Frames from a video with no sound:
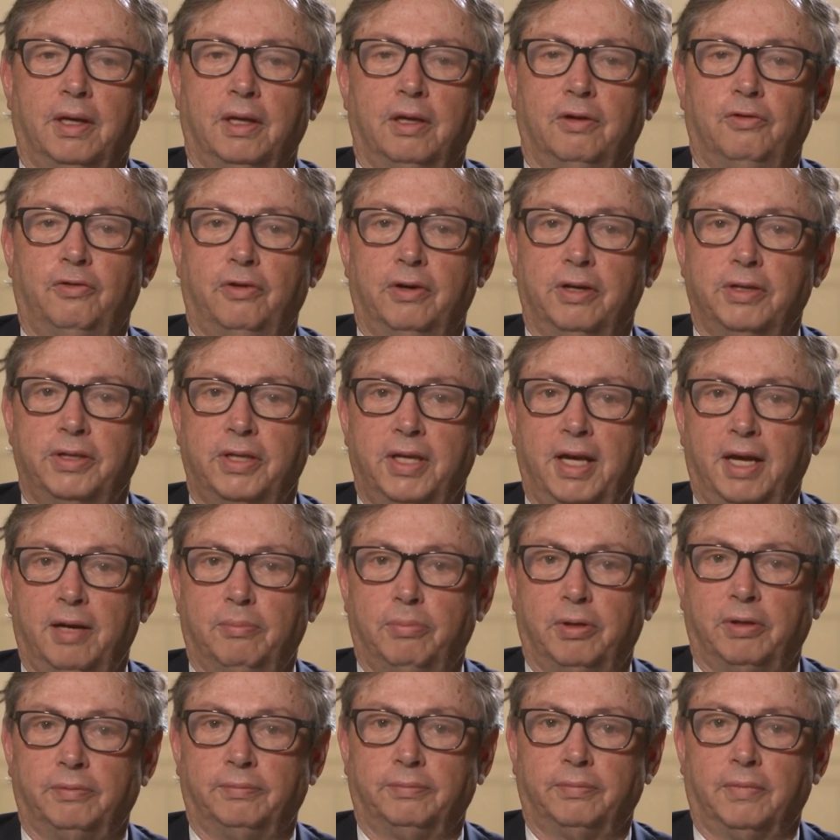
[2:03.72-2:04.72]
For
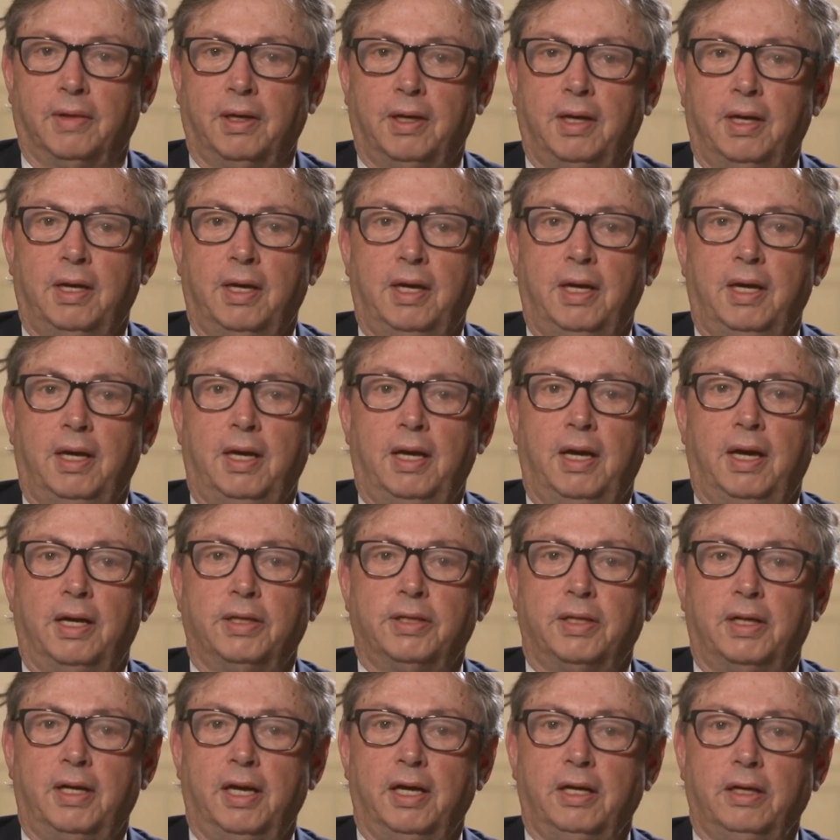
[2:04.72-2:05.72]
example,
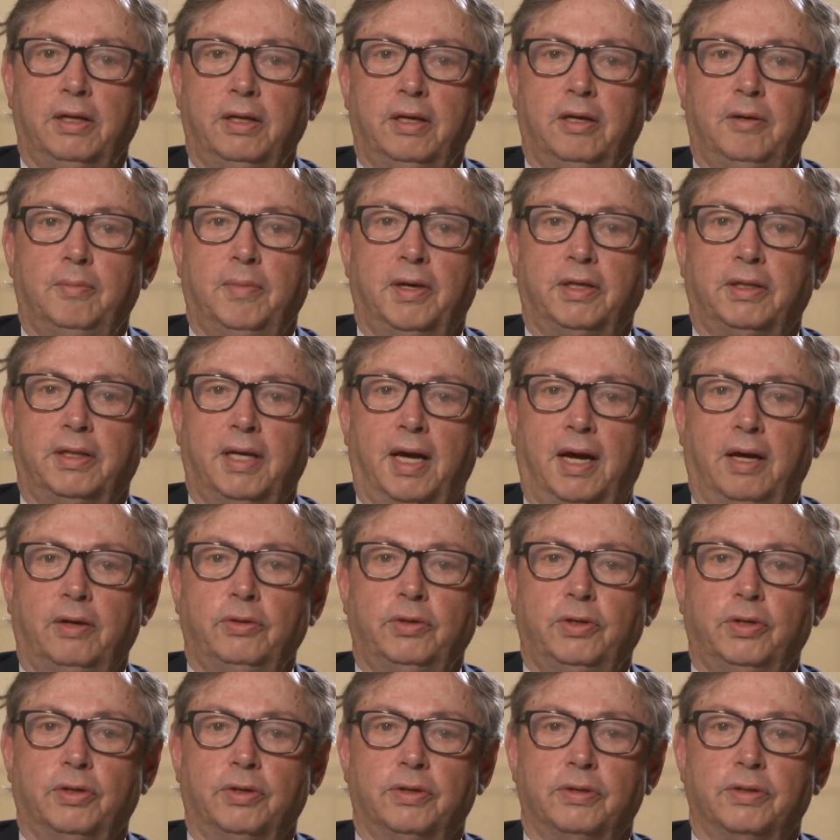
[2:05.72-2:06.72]
as an economic
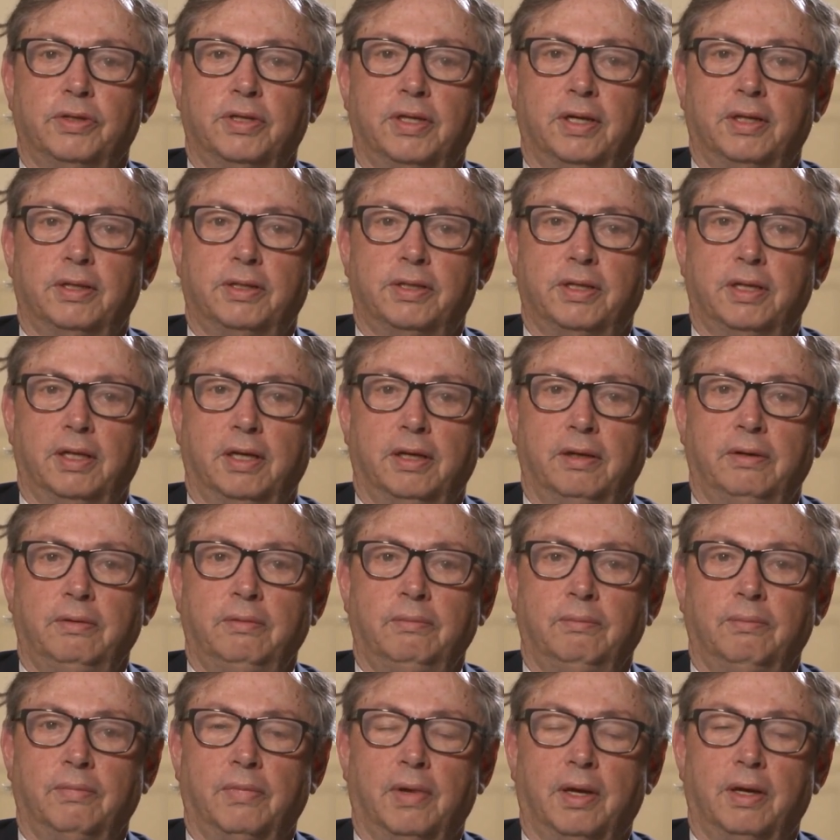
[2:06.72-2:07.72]
downturn sets in,
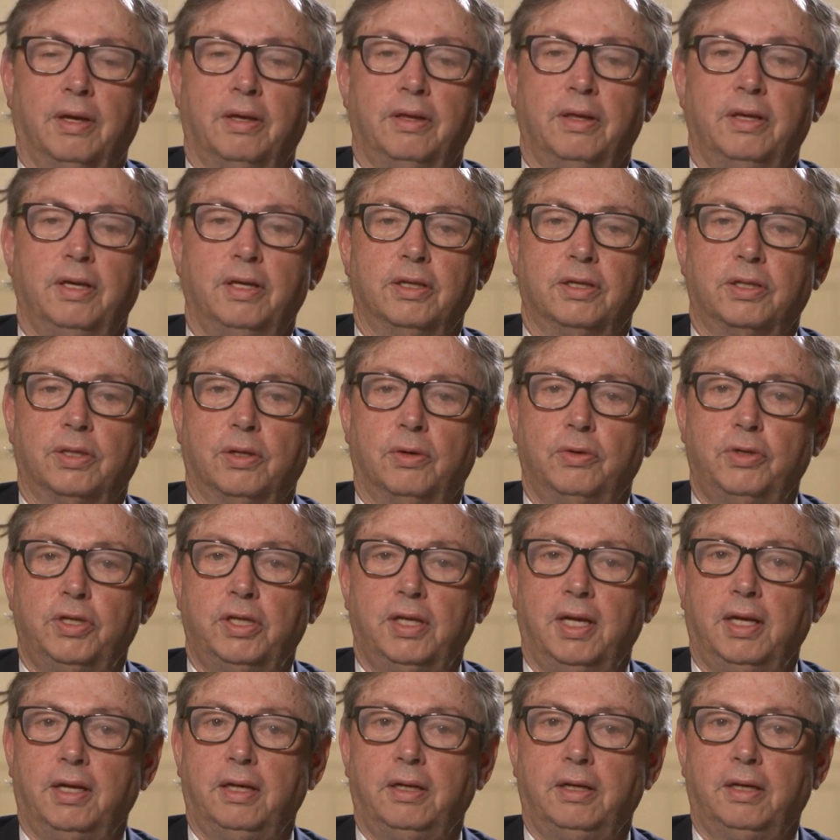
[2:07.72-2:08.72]
the
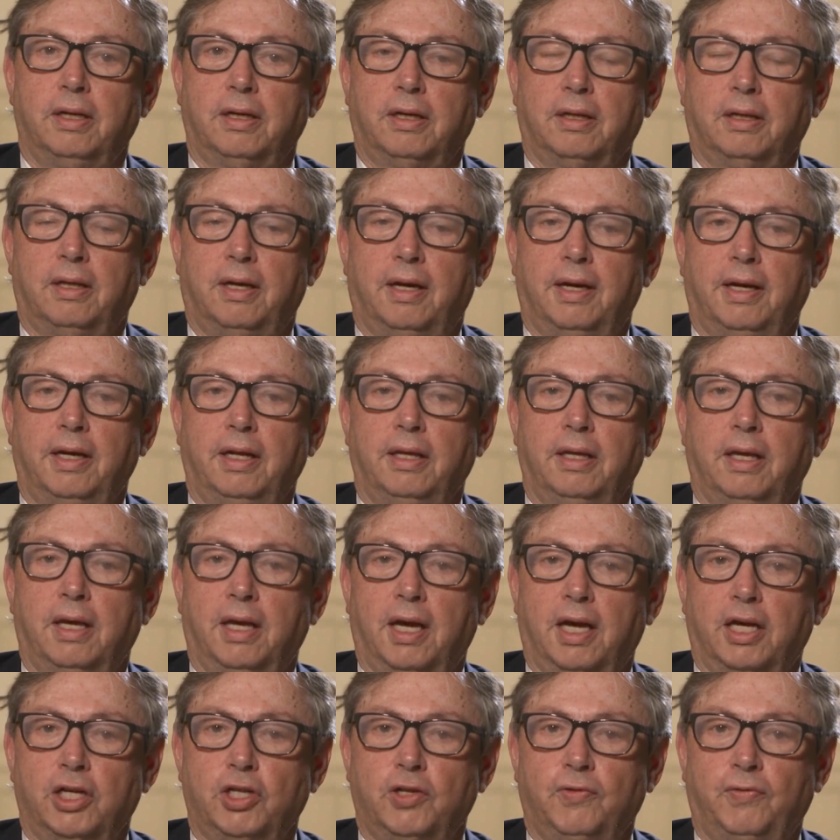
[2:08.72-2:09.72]
associated decline in
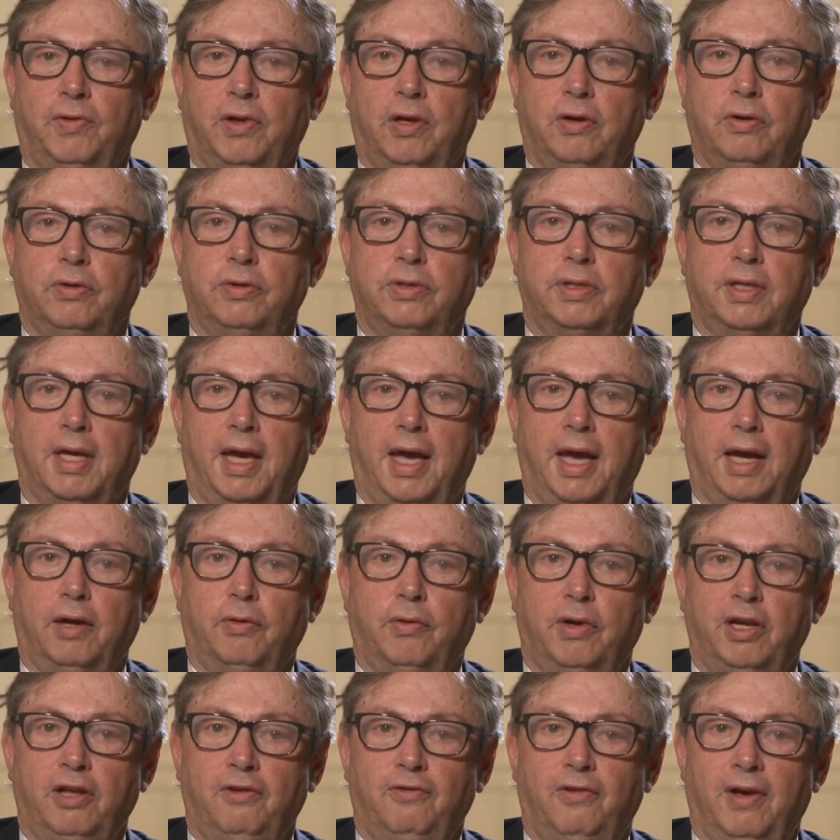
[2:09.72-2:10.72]
cash flows,
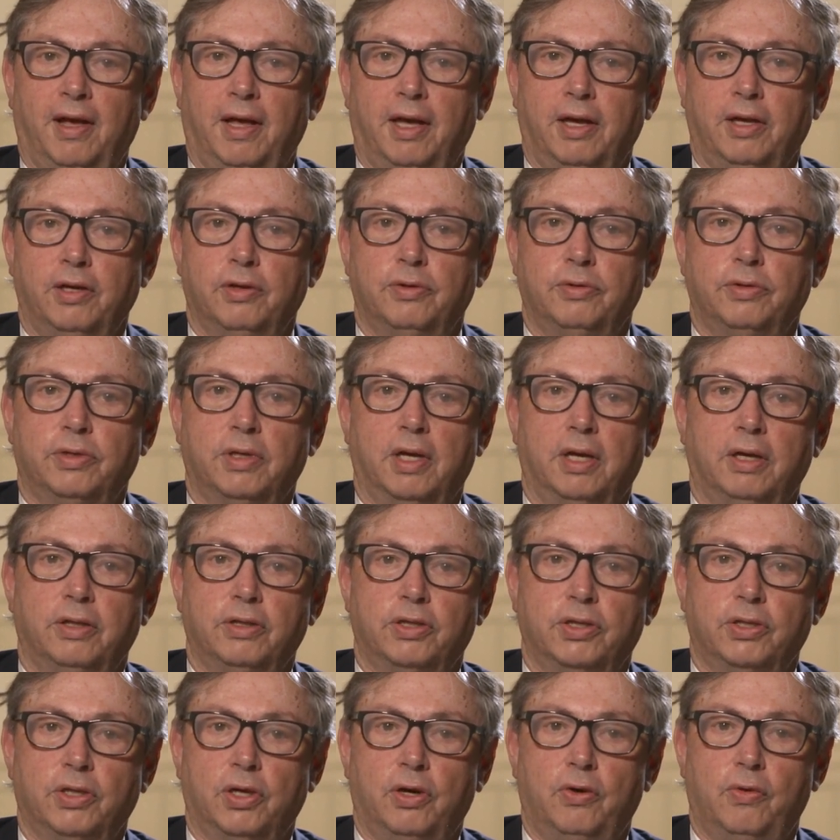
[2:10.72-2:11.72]
equity values, and
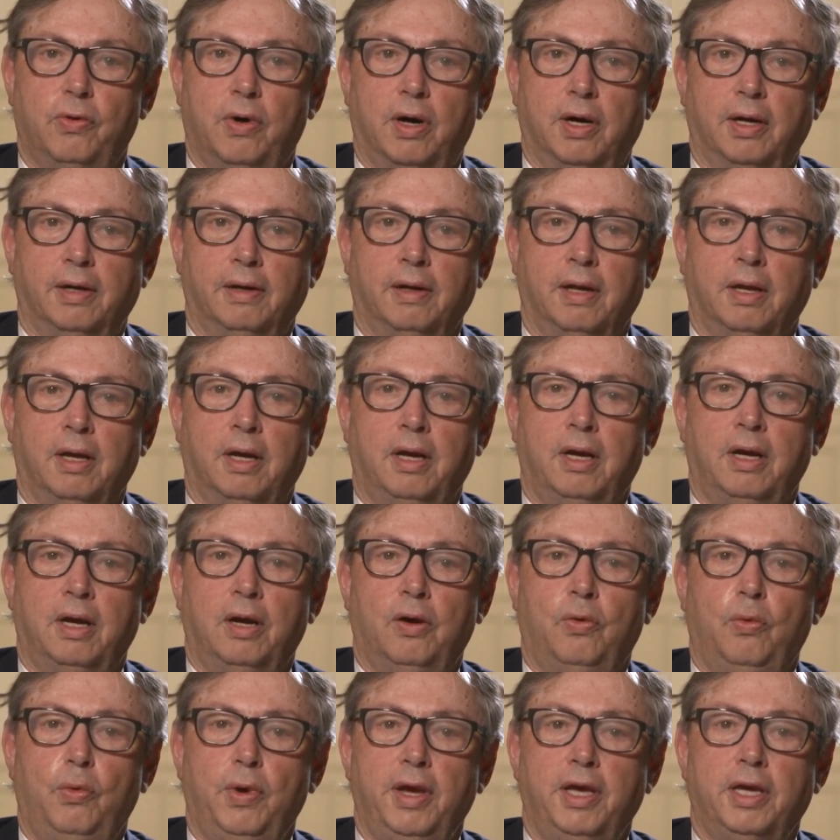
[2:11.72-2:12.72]
so on
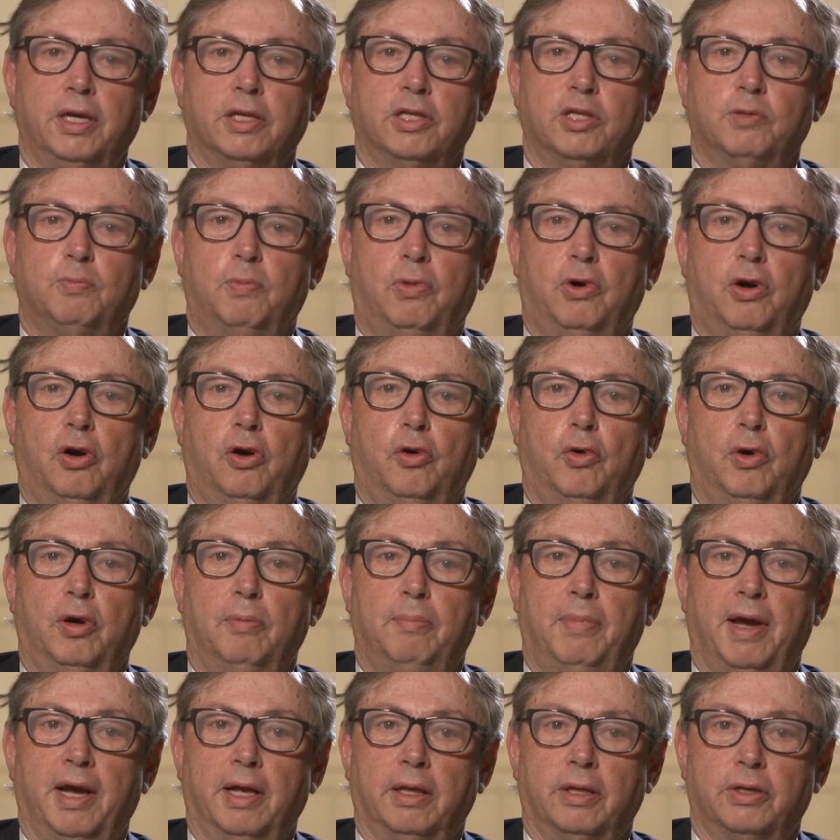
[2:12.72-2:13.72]
weakens borrower
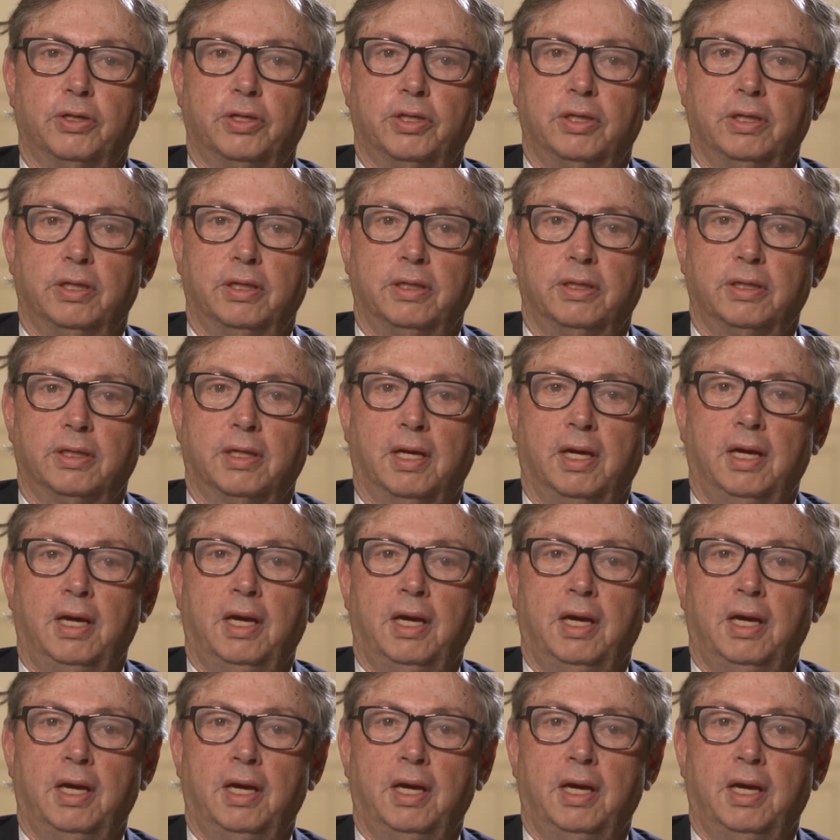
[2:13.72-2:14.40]
balance sheets.